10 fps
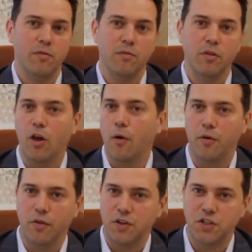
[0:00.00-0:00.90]
lower
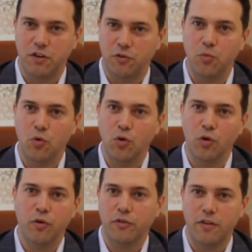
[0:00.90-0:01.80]
on the chest wall
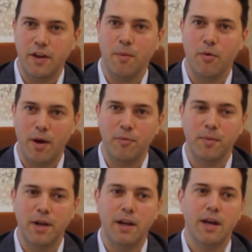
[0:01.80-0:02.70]
or onto the upper
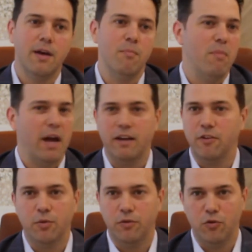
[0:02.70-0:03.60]
abdomen back
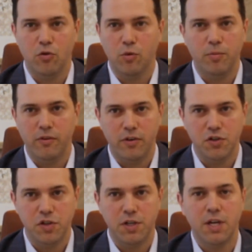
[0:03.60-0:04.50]
into its normal
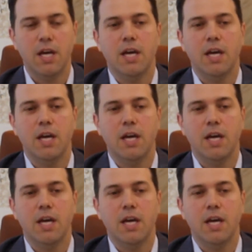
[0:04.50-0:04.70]
position.